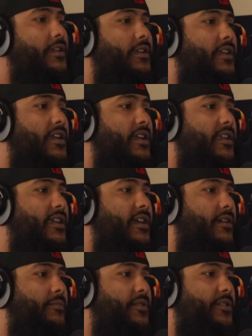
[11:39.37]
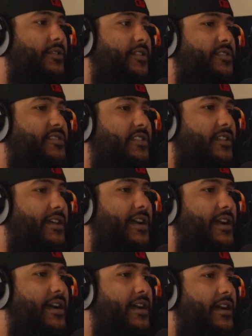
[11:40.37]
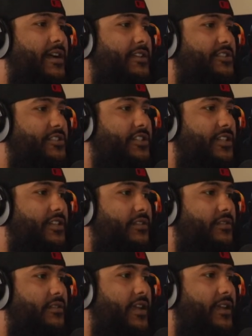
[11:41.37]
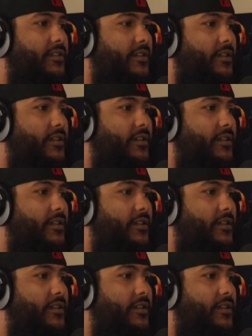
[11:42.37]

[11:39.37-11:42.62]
Yeah, nah, bro. There's a lot of shit like